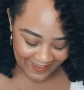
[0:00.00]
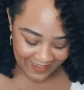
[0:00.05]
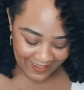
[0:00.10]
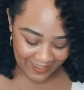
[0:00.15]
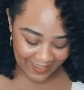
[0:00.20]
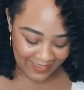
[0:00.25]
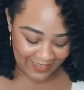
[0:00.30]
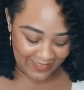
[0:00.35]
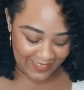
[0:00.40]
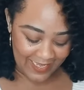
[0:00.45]

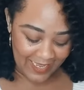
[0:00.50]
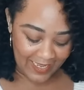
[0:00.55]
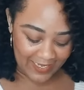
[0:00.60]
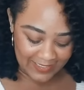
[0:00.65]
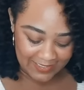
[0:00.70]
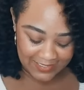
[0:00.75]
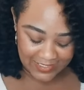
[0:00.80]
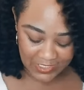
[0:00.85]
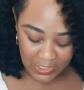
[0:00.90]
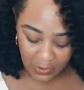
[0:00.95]
Yes,
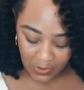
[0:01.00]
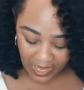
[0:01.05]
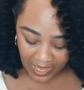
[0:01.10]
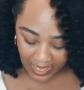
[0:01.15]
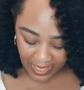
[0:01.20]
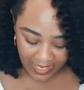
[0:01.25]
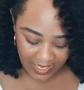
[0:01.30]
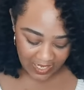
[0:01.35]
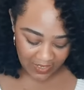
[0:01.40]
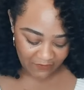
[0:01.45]
so I
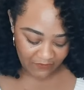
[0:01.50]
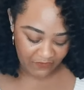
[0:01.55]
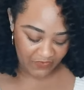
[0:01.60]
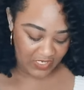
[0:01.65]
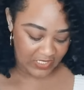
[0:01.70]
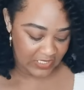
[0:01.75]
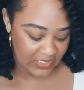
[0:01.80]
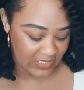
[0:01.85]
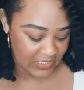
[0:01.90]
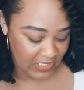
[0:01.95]

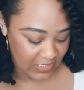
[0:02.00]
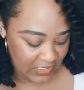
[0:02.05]
invested